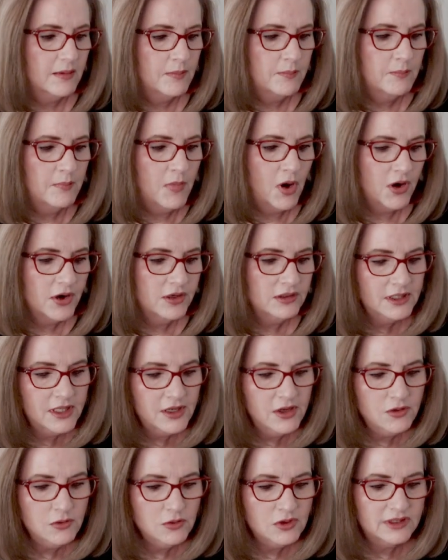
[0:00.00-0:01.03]

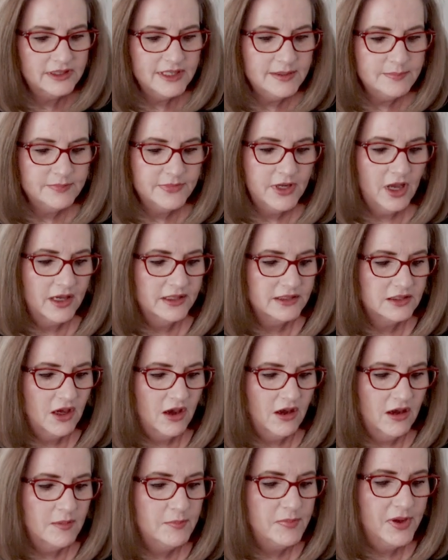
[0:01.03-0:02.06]
Marlowe Clip Dot
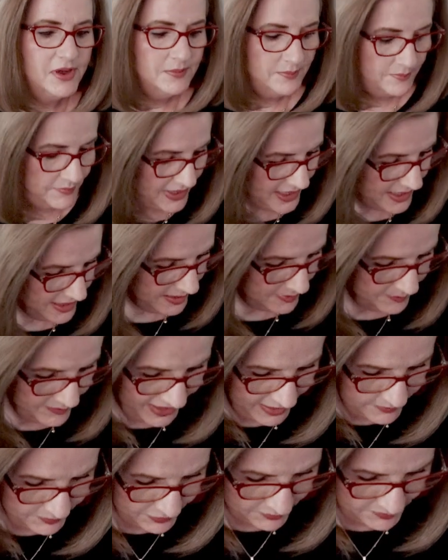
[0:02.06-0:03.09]
Top by
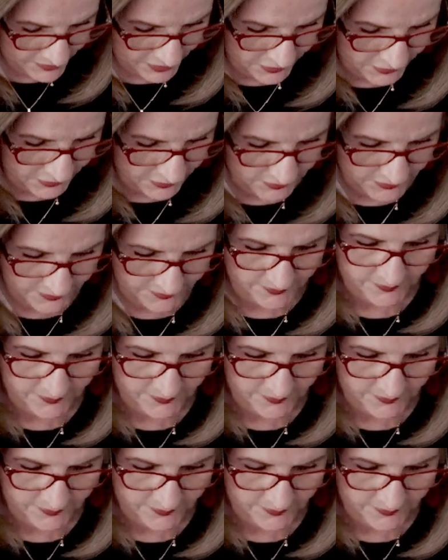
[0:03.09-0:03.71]
Paper Moon.